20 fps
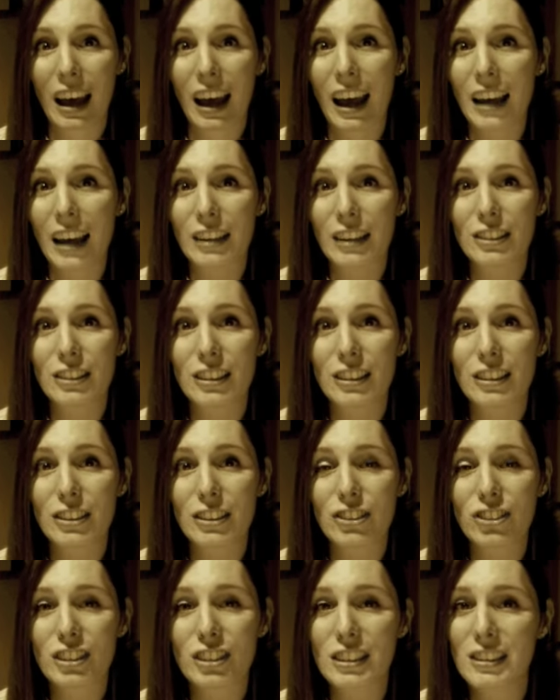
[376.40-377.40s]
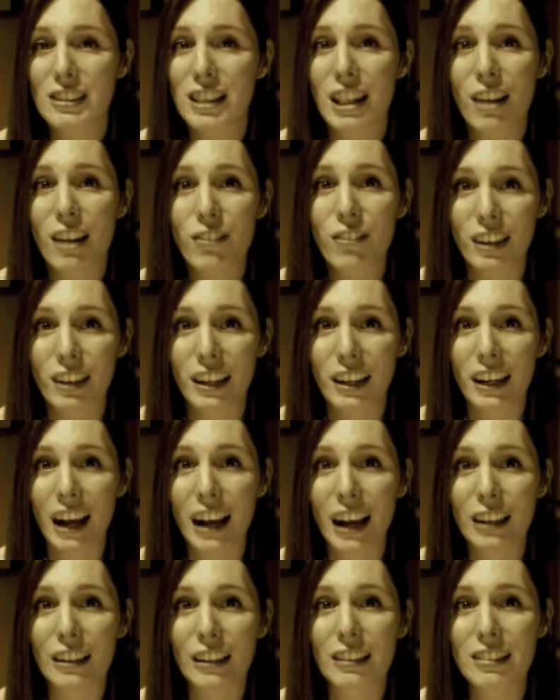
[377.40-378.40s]
and she's lovely.
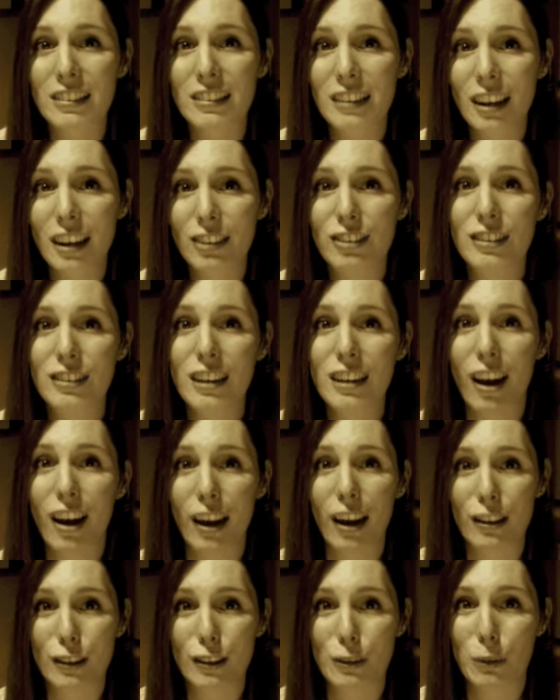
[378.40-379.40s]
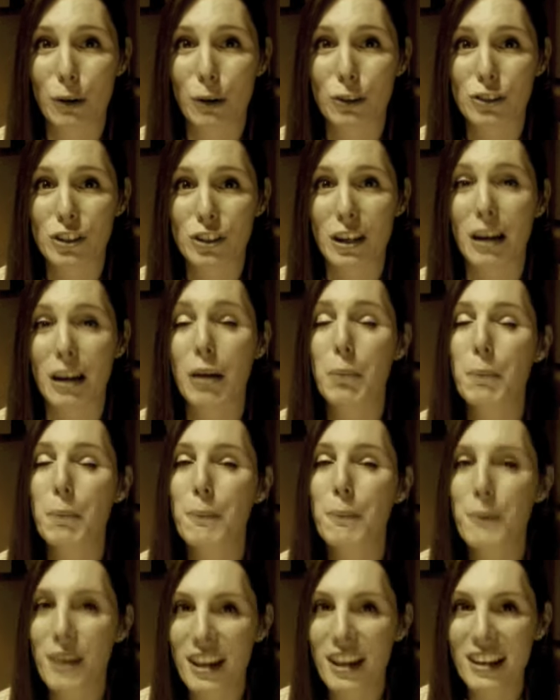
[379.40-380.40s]
And it's such a delight to watch her.
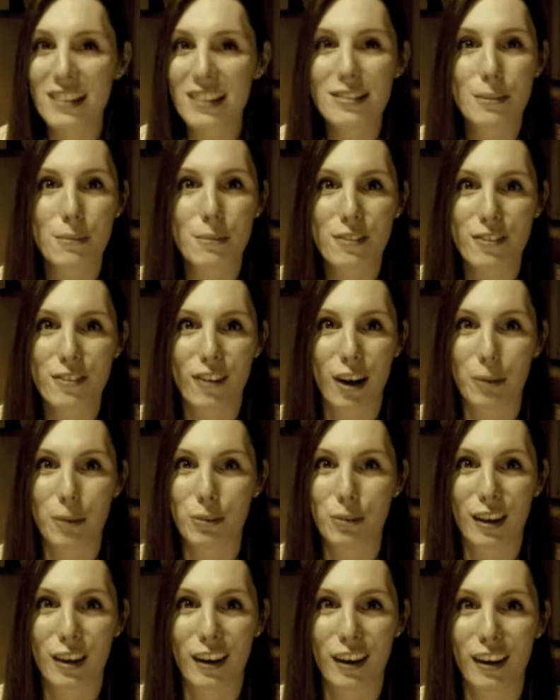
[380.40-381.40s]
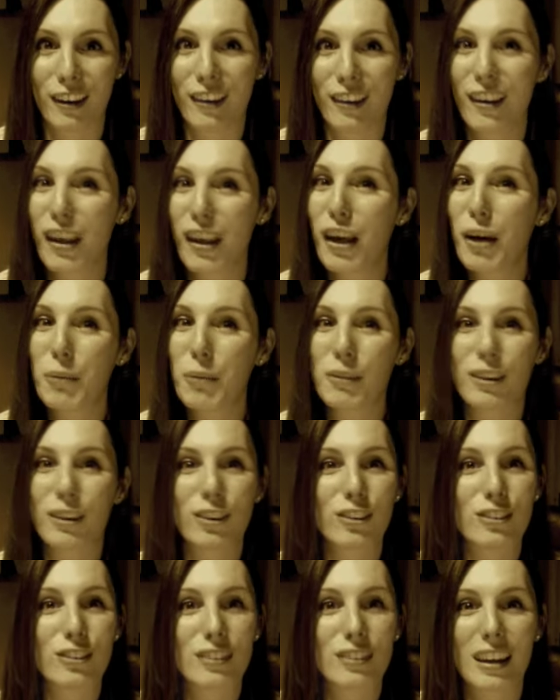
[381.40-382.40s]
Please subscribe to her
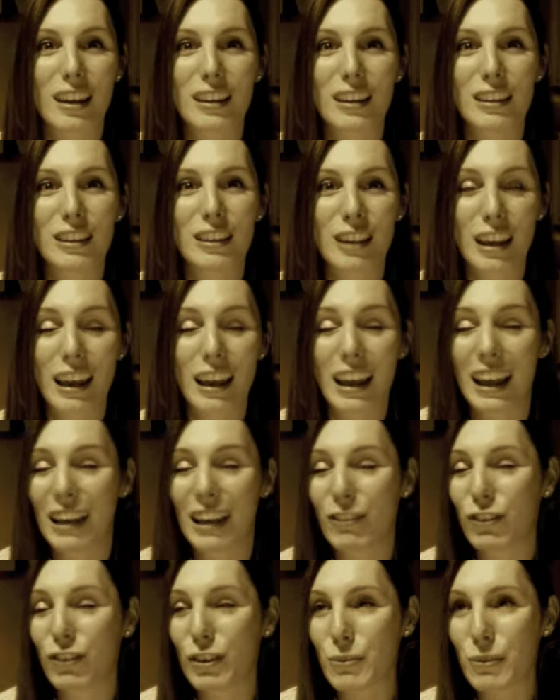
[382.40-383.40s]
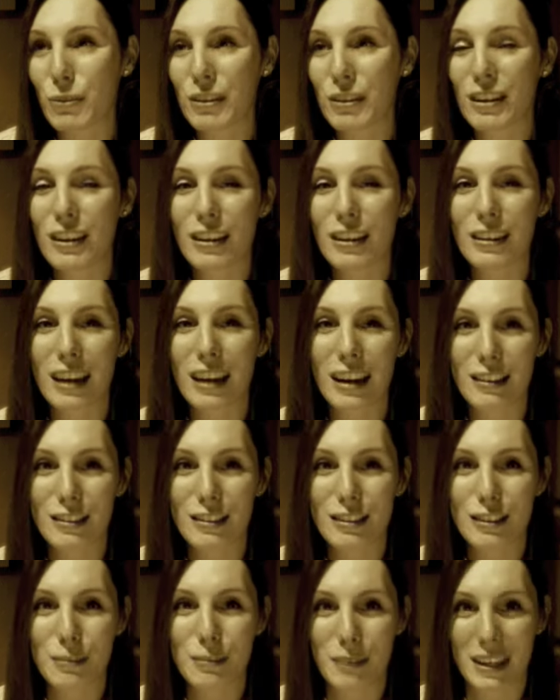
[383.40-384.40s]
because if you want to learn how
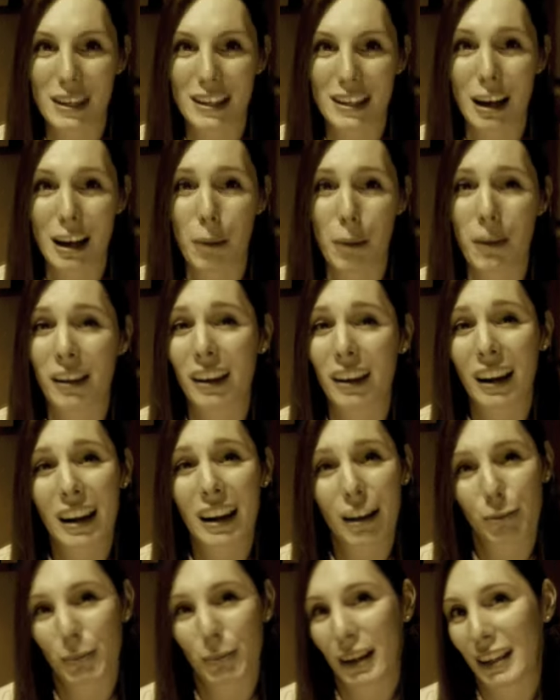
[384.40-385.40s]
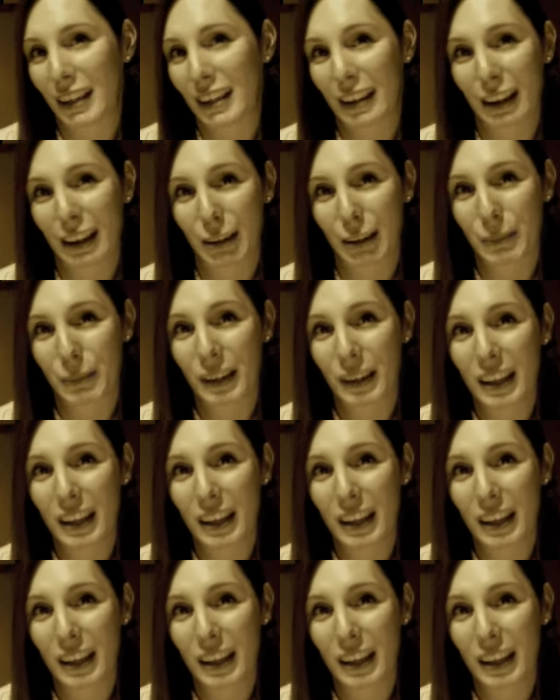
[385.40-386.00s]
to do makeup, and I love makeup,